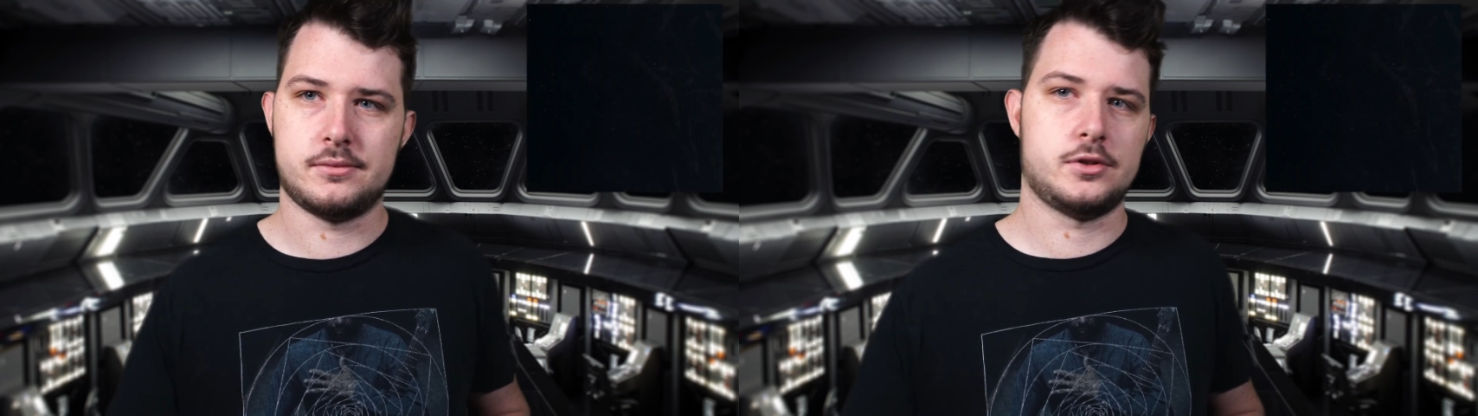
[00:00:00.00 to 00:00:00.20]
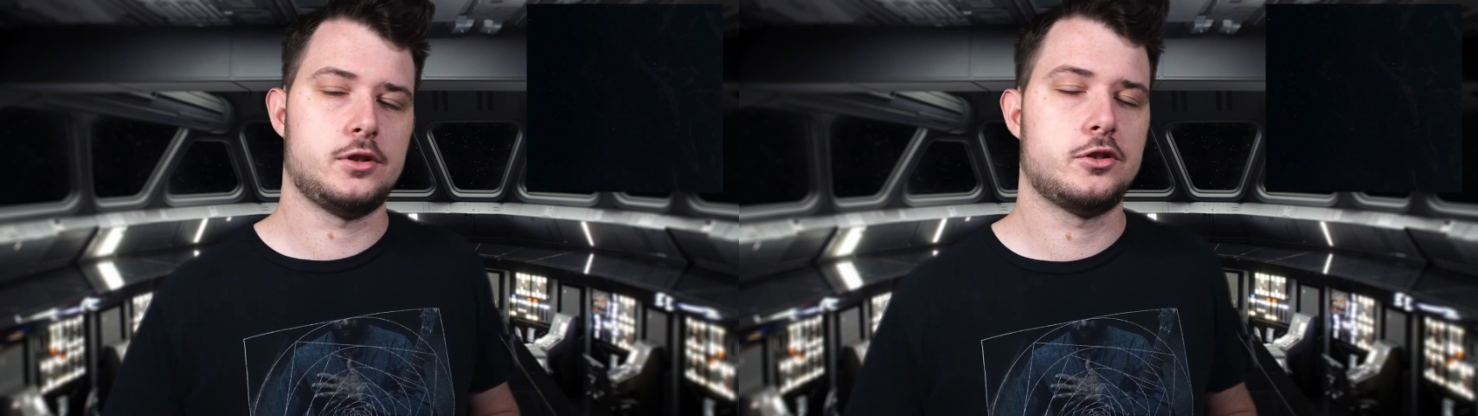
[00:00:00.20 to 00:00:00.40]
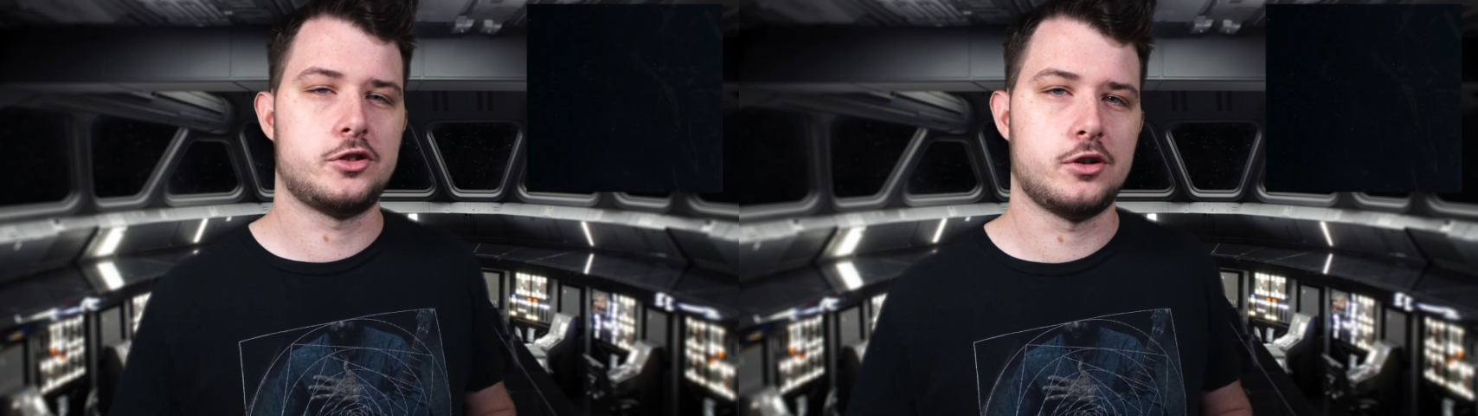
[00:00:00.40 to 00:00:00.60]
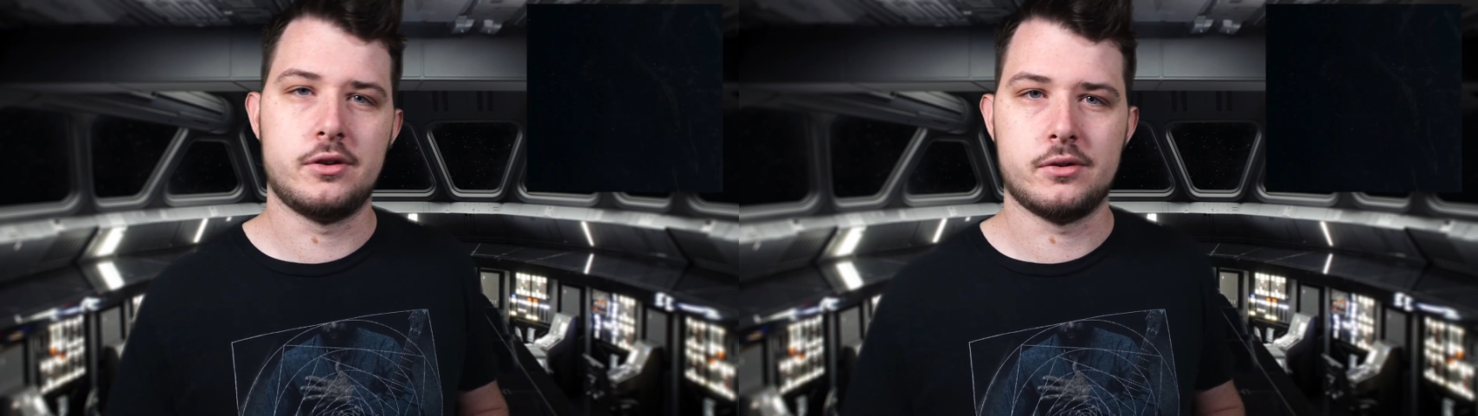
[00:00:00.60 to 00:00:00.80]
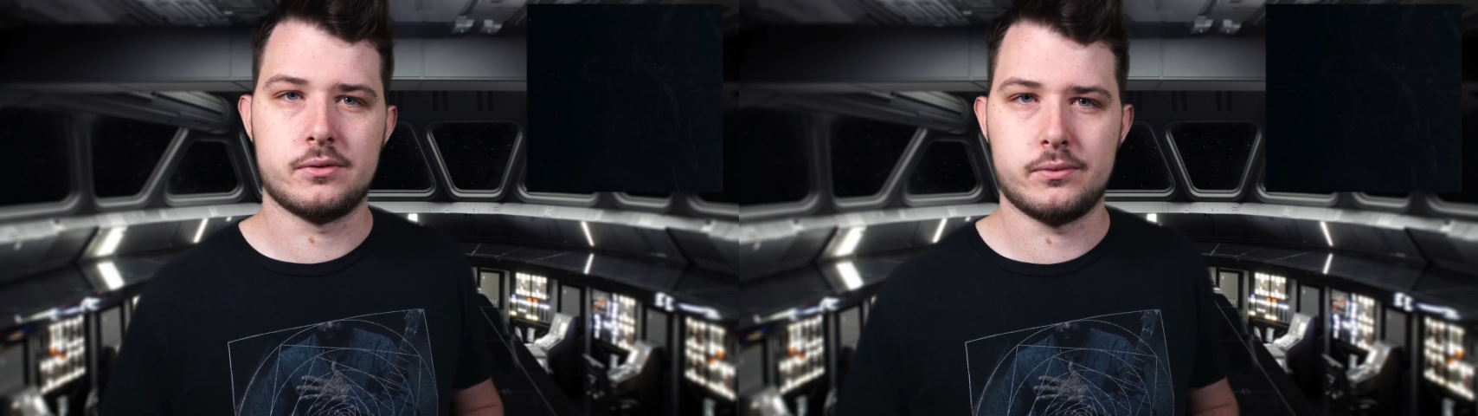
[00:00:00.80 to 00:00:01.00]
you
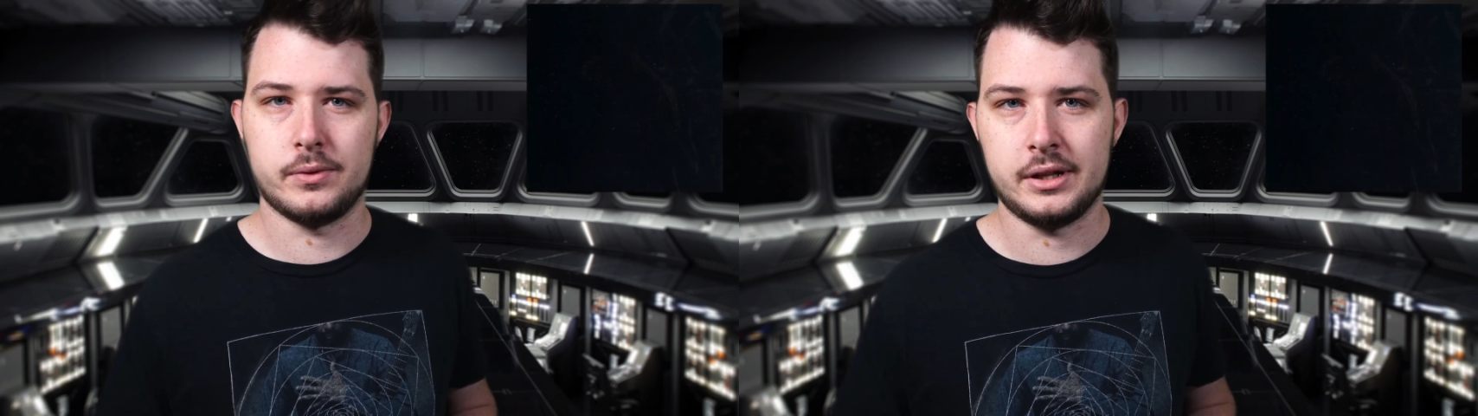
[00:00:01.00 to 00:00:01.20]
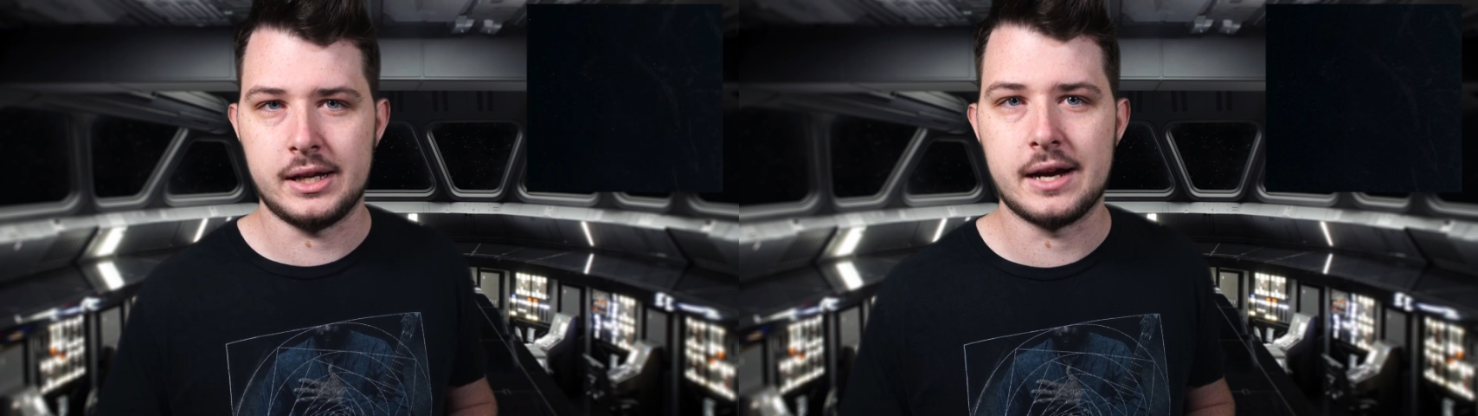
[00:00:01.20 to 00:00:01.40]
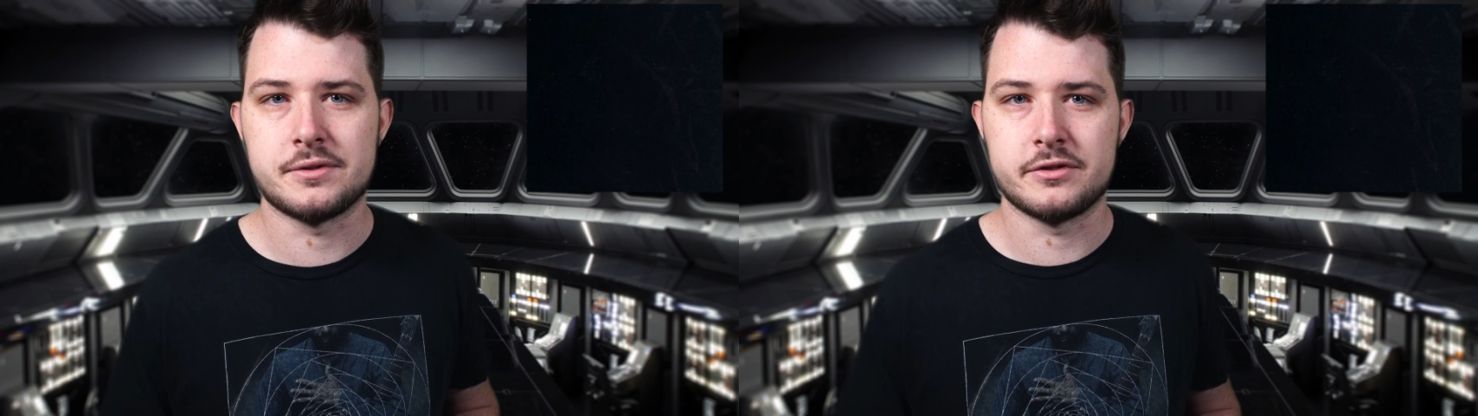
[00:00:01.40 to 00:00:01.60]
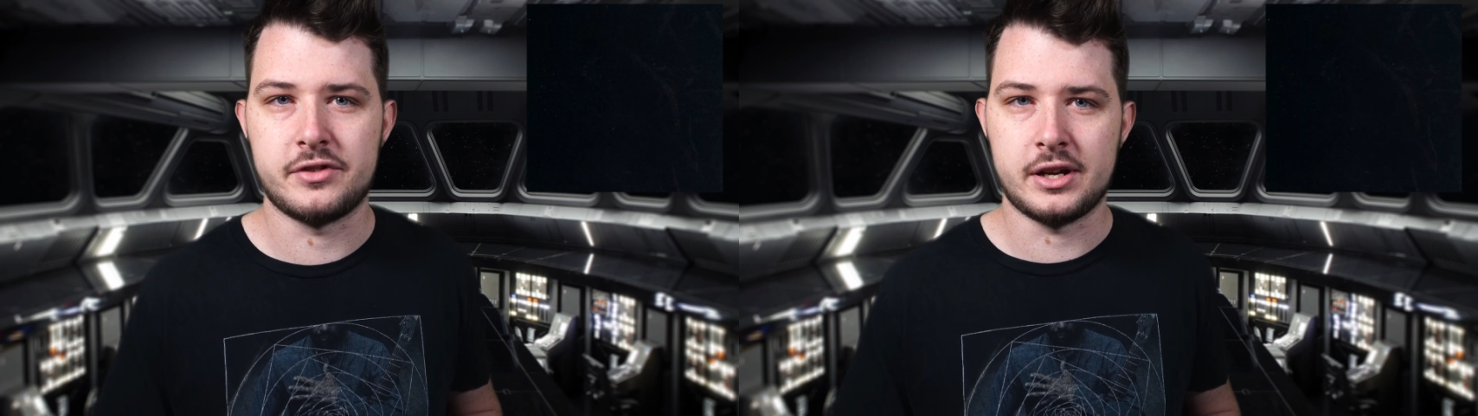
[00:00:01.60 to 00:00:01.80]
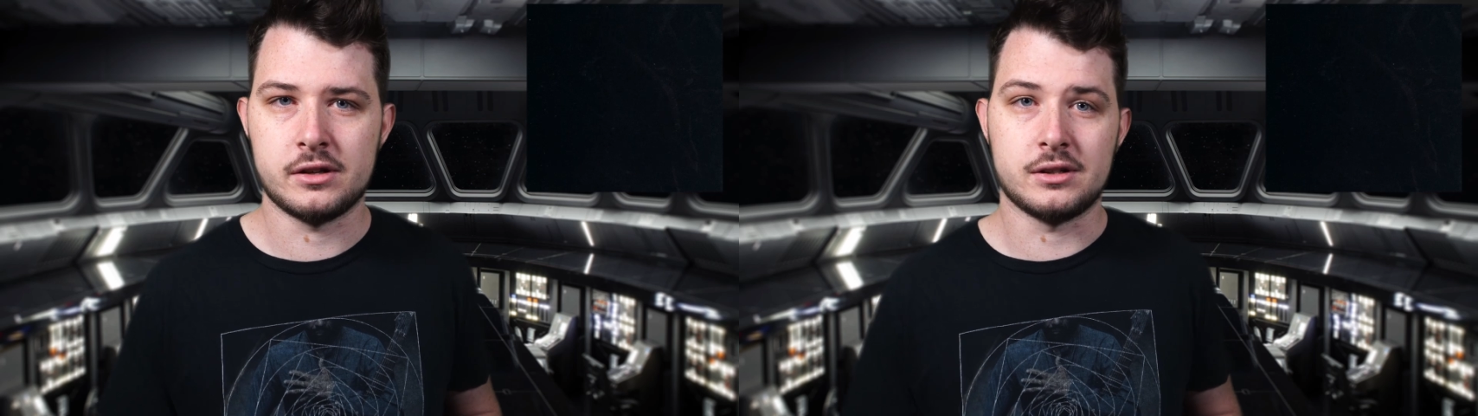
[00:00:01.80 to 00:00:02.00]
shouldn't really ever
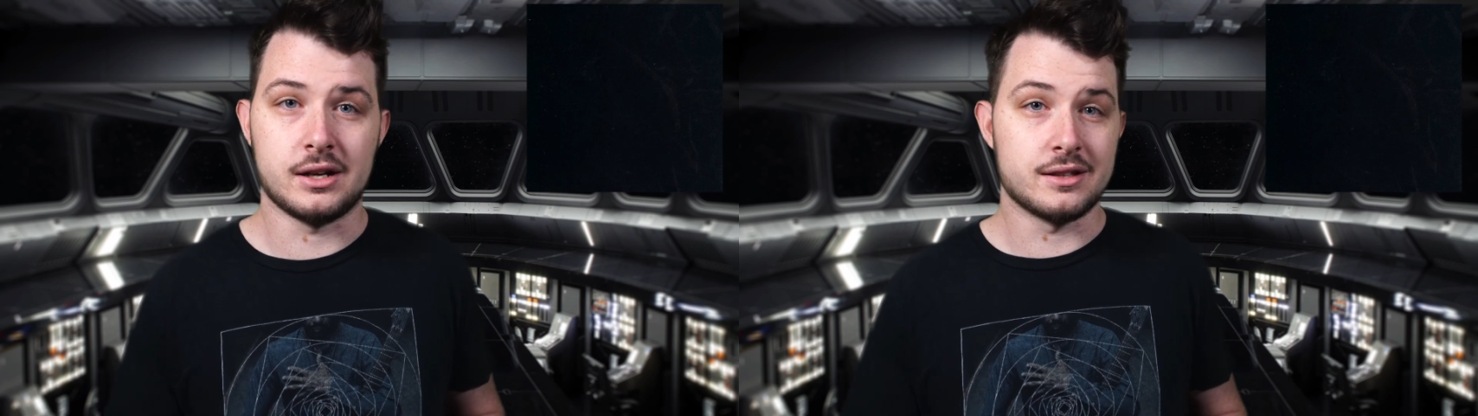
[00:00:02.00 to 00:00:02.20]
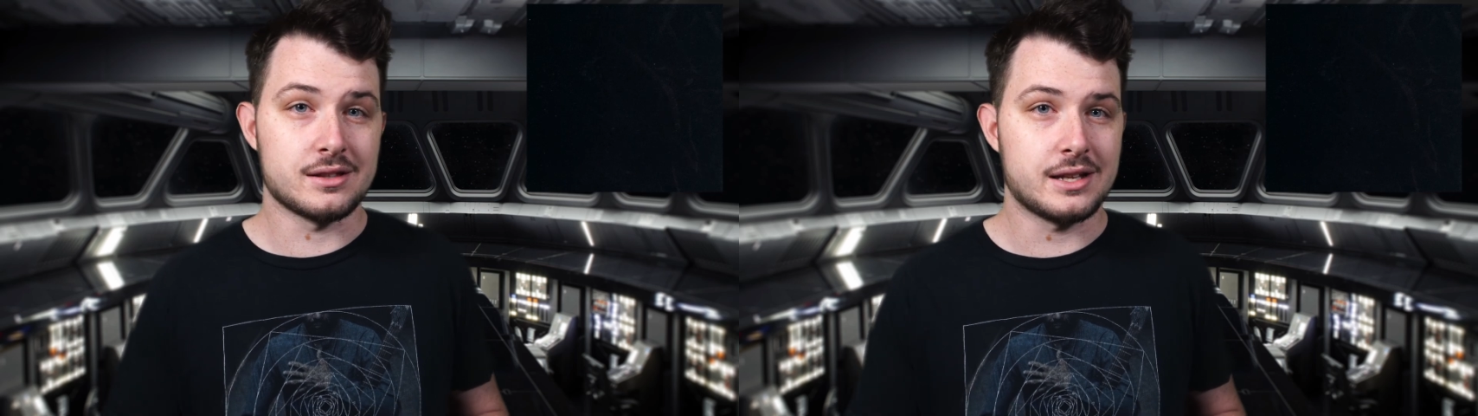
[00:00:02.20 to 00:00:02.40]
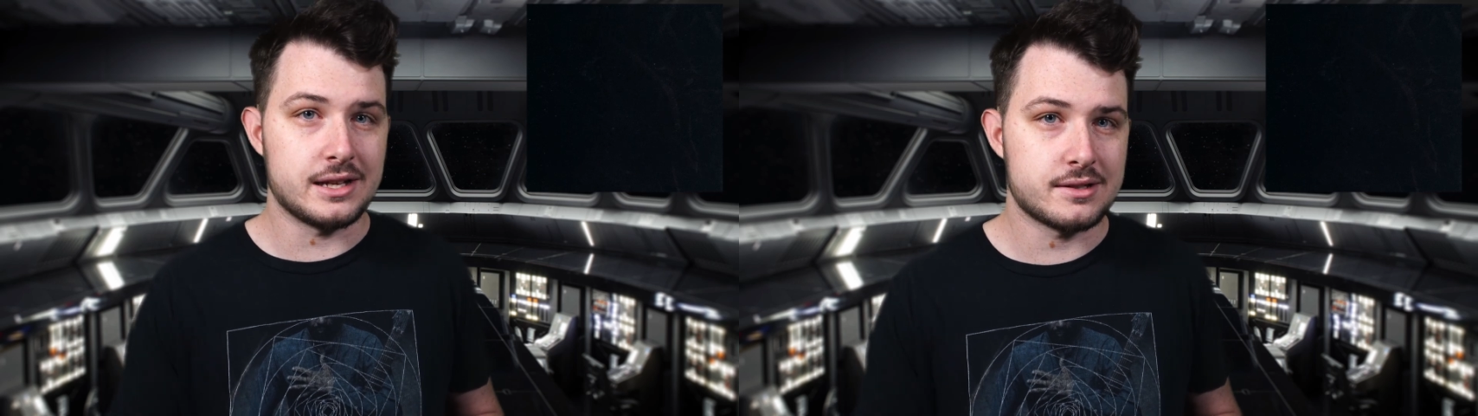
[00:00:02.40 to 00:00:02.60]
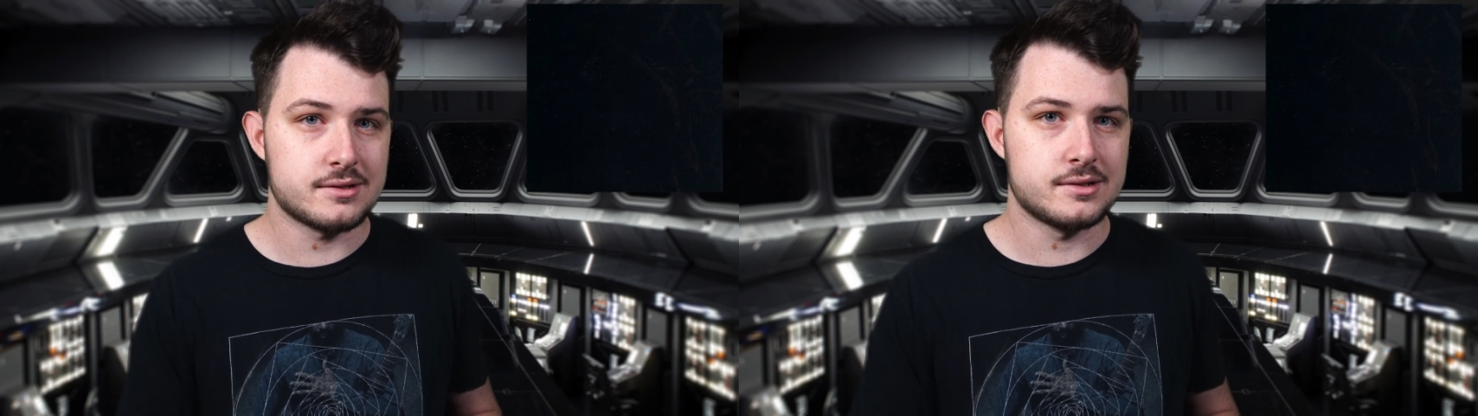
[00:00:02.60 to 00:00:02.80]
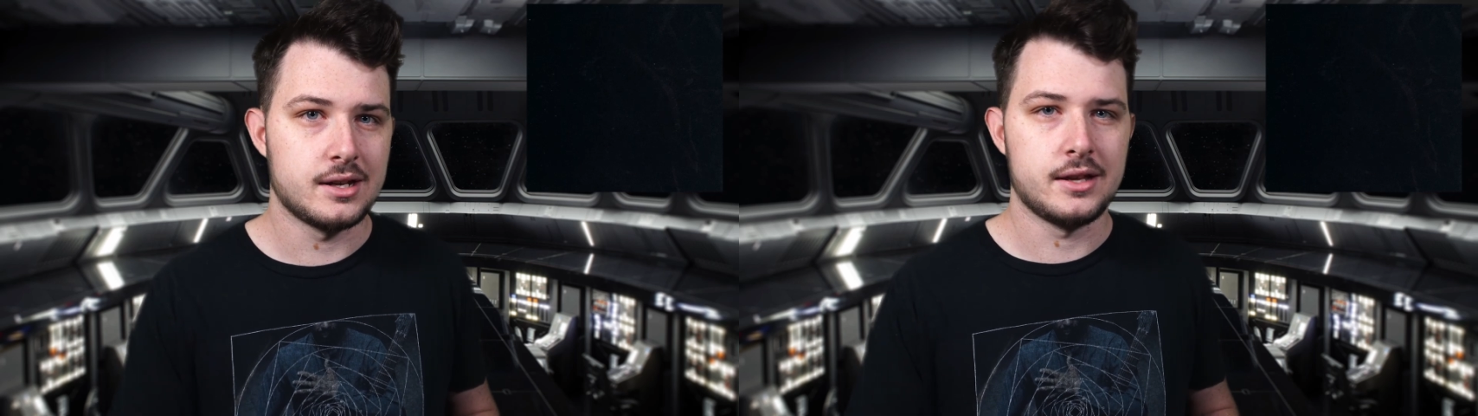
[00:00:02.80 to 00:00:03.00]
fail
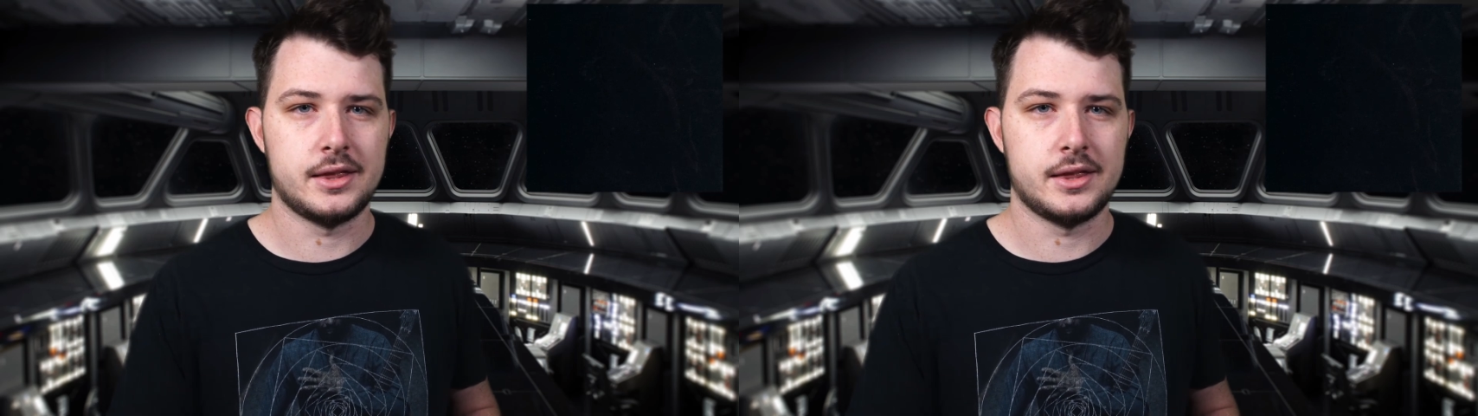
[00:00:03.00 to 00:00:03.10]
unless